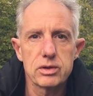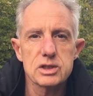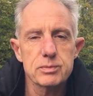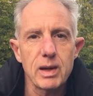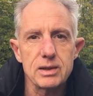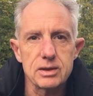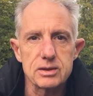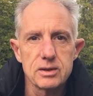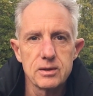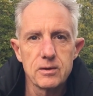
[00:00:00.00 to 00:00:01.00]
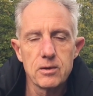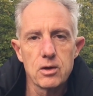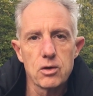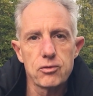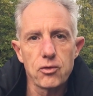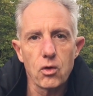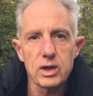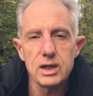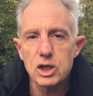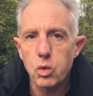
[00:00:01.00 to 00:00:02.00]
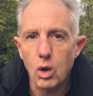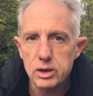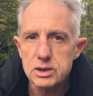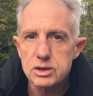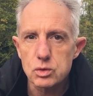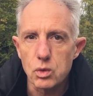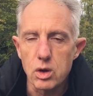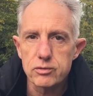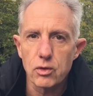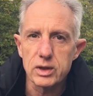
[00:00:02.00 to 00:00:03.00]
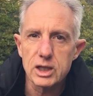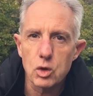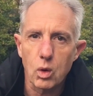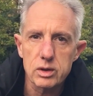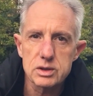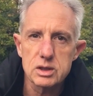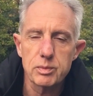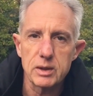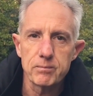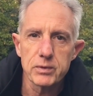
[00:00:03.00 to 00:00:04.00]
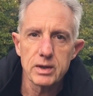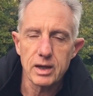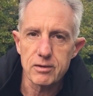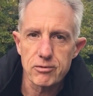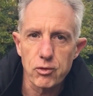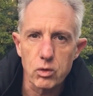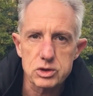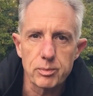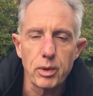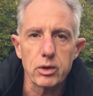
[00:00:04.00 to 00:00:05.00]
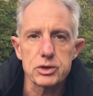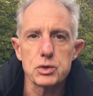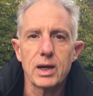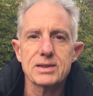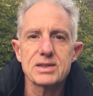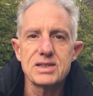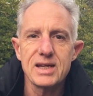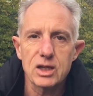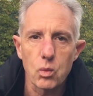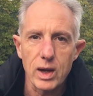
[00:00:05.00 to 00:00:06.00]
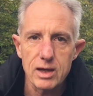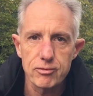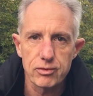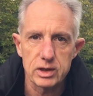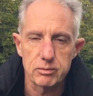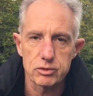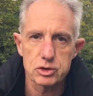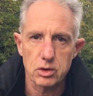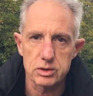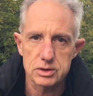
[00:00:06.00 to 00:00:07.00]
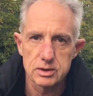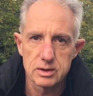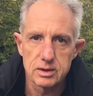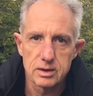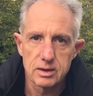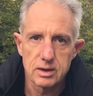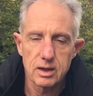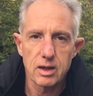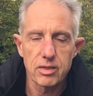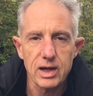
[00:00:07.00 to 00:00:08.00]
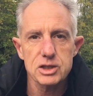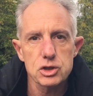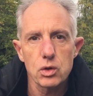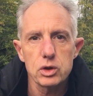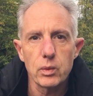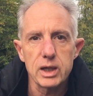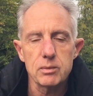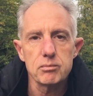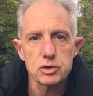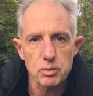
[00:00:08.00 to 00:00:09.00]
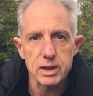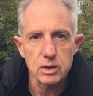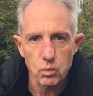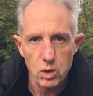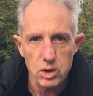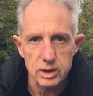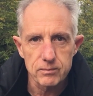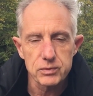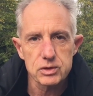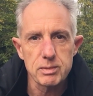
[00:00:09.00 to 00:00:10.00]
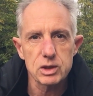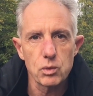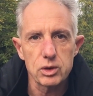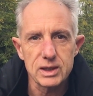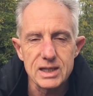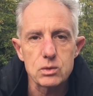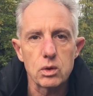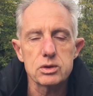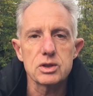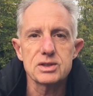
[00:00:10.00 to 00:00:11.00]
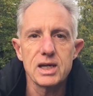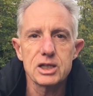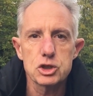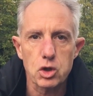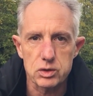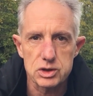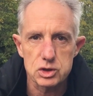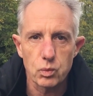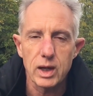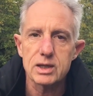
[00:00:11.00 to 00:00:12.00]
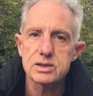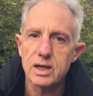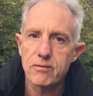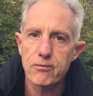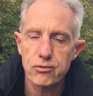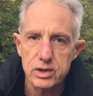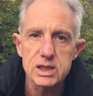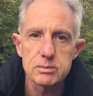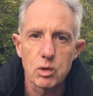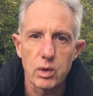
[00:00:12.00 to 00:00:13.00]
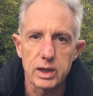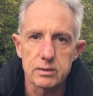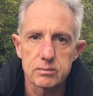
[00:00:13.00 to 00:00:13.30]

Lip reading: spend it. For equality to work, for equality to be enforced upon us, you had to take away freedom of choice. And that's the only way to make it work. To make the world equal, to take choices away and take freedom away.